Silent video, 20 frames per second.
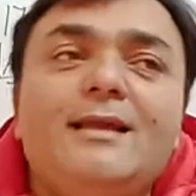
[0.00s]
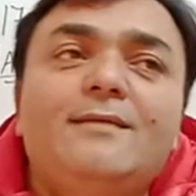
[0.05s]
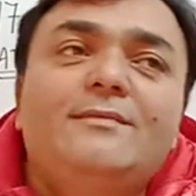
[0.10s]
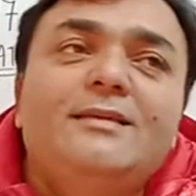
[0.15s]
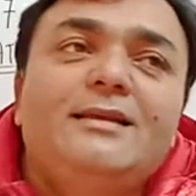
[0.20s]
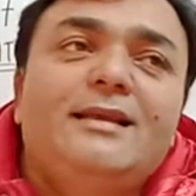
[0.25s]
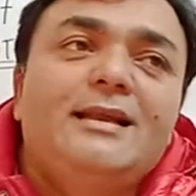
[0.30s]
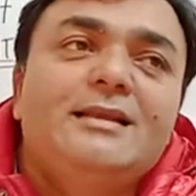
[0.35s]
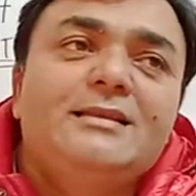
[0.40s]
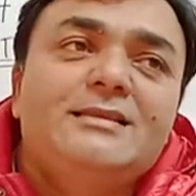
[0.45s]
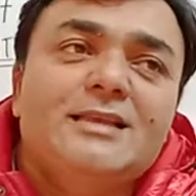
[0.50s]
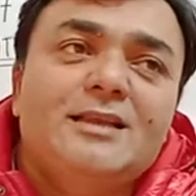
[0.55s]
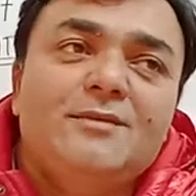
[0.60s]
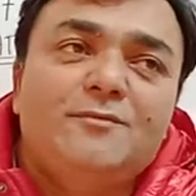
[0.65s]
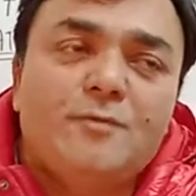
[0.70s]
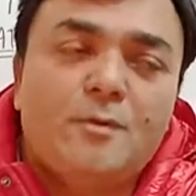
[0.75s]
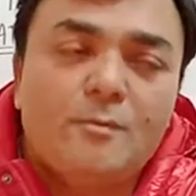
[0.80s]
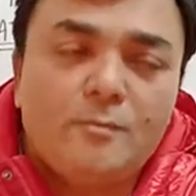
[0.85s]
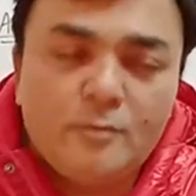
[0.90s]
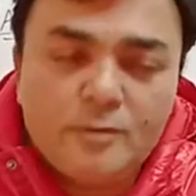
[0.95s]
we can
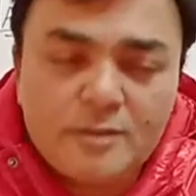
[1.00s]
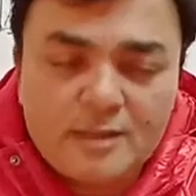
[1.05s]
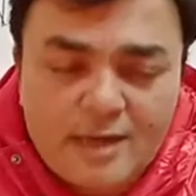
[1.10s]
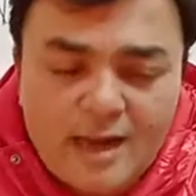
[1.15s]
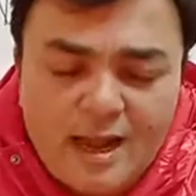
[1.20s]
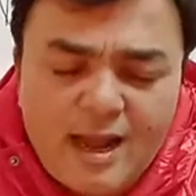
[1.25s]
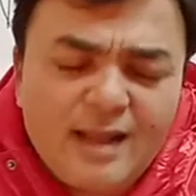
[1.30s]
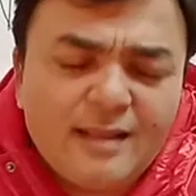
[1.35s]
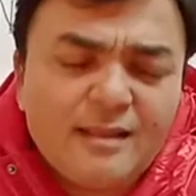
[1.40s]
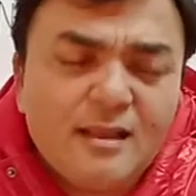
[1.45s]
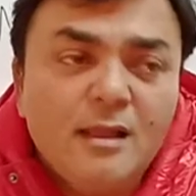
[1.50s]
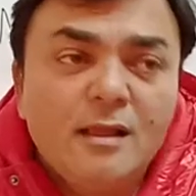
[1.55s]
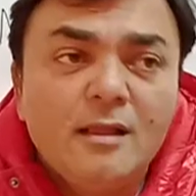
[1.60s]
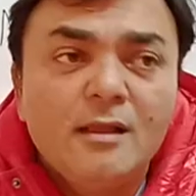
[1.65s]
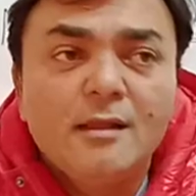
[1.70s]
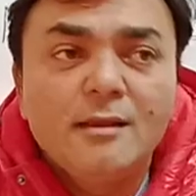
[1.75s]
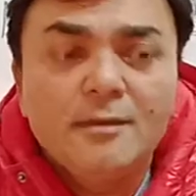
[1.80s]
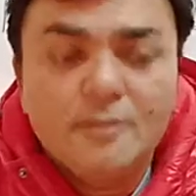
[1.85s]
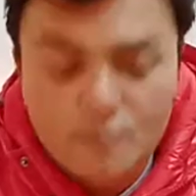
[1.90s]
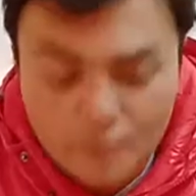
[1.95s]
say from
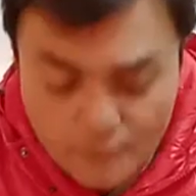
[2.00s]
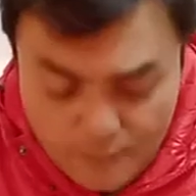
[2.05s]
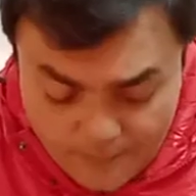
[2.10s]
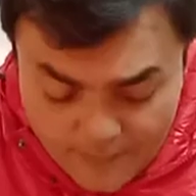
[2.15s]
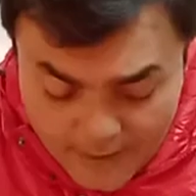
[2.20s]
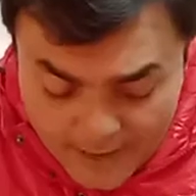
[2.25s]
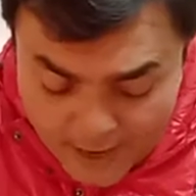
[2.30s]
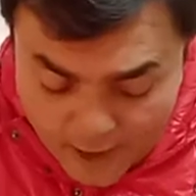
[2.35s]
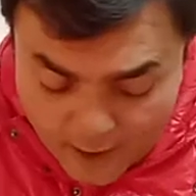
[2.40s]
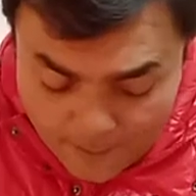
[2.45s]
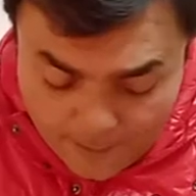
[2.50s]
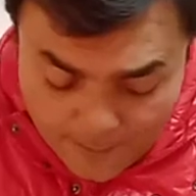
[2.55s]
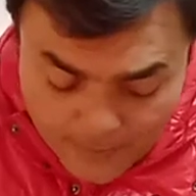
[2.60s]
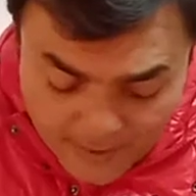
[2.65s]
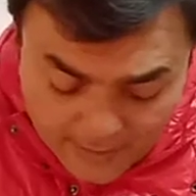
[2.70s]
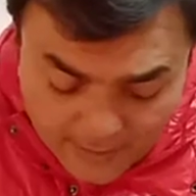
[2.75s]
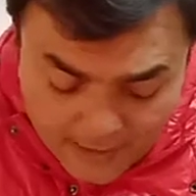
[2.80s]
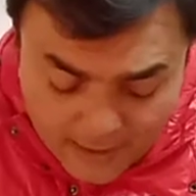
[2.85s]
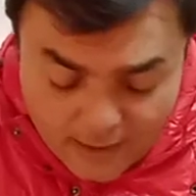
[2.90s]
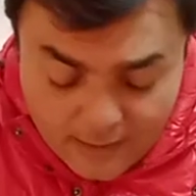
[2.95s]
Gujarat to Bay of
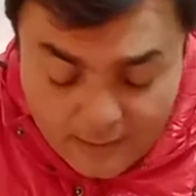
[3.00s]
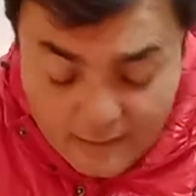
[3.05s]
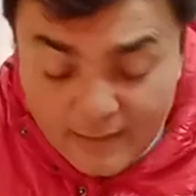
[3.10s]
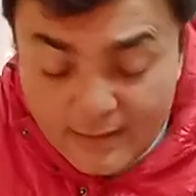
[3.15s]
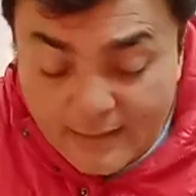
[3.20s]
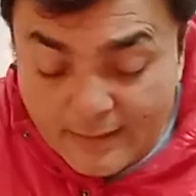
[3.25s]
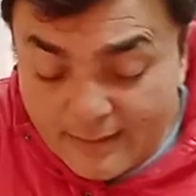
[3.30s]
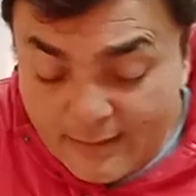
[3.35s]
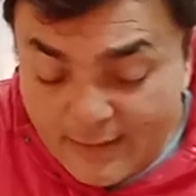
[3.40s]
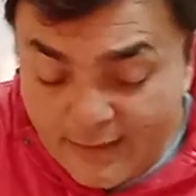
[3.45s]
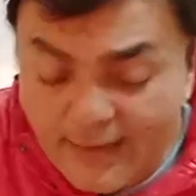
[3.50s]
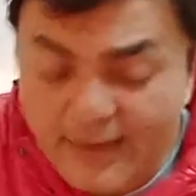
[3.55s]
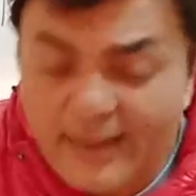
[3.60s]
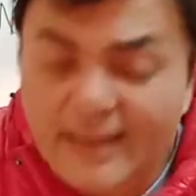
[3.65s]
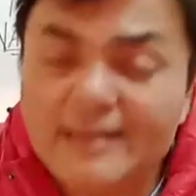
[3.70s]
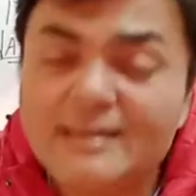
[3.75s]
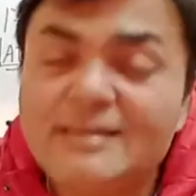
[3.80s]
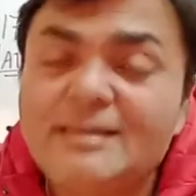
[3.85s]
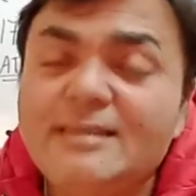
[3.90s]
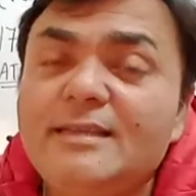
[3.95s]
Bengal.
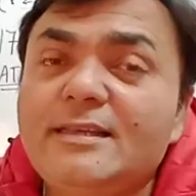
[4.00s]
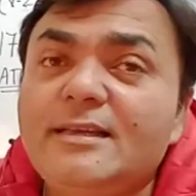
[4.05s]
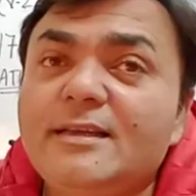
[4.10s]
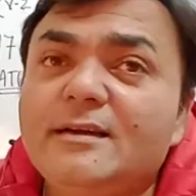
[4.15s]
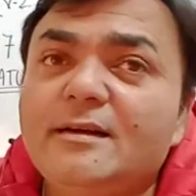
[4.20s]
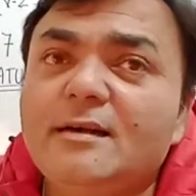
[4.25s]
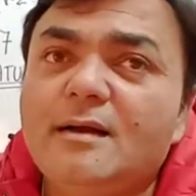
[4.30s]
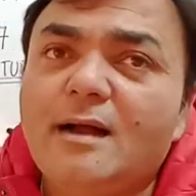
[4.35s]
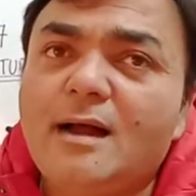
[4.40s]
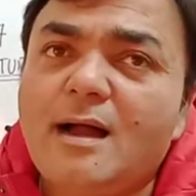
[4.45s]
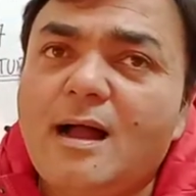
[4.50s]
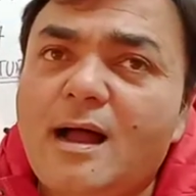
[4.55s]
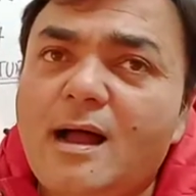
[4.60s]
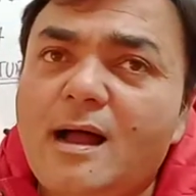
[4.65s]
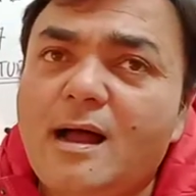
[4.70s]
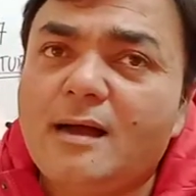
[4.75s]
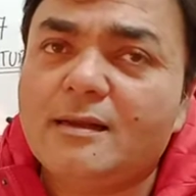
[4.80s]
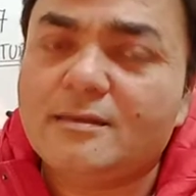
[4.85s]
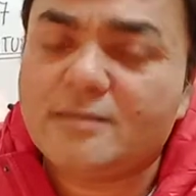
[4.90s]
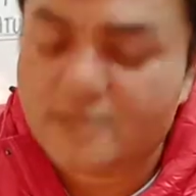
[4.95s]
Trees here
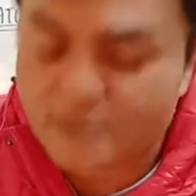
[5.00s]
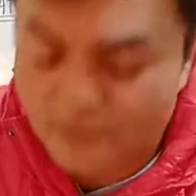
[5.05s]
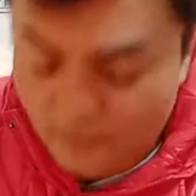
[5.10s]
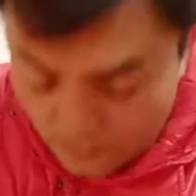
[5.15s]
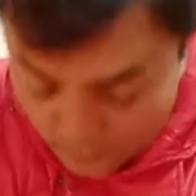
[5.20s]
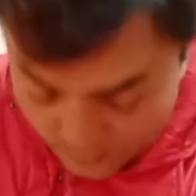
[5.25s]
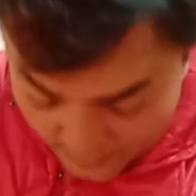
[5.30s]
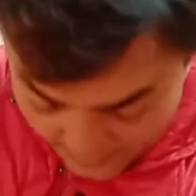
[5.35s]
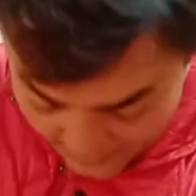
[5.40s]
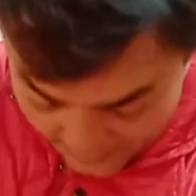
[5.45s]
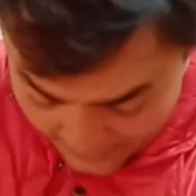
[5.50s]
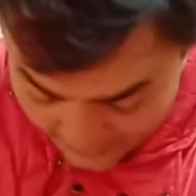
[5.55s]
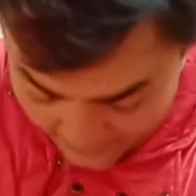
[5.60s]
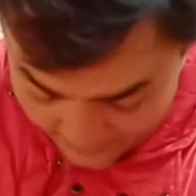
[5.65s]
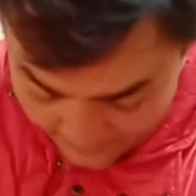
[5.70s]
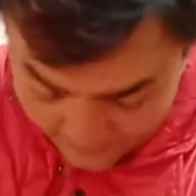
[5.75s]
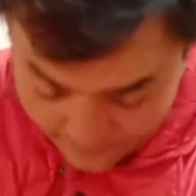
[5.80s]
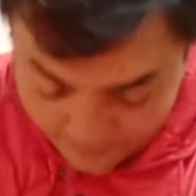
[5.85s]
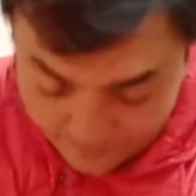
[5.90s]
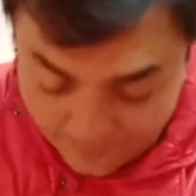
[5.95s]
are
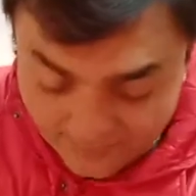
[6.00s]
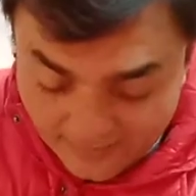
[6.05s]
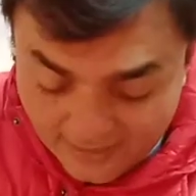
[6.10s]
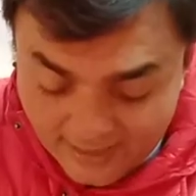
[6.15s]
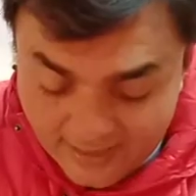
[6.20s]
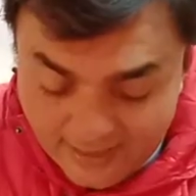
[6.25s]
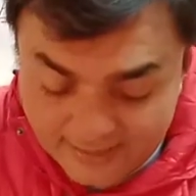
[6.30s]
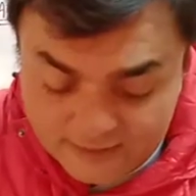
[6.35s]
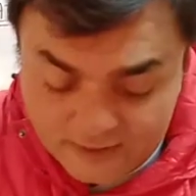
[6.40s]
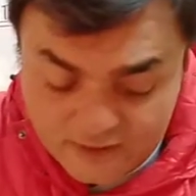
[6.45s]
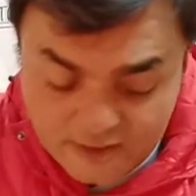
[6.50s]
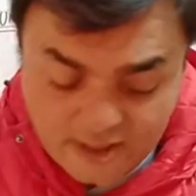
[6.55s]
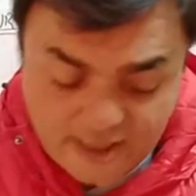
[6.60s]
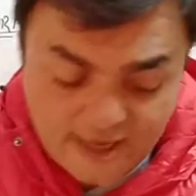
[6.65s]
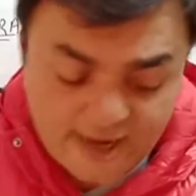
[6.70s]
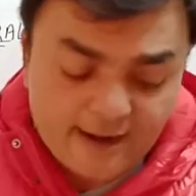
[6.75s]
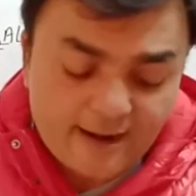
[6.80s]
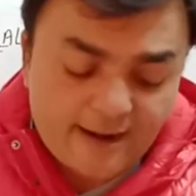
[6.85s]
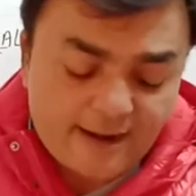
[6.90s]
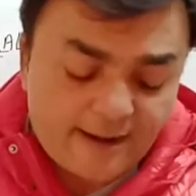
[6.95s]
Sundri and
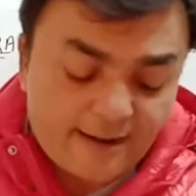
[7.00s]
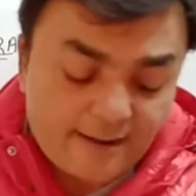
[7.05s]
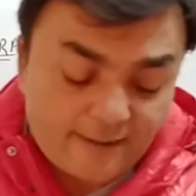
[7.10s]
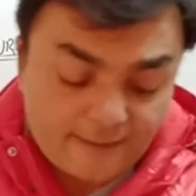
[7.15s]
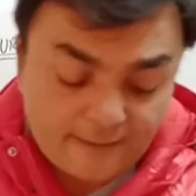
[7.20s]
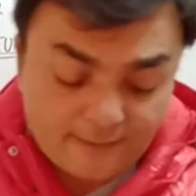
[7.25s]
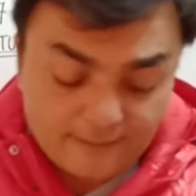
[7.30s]
Cher.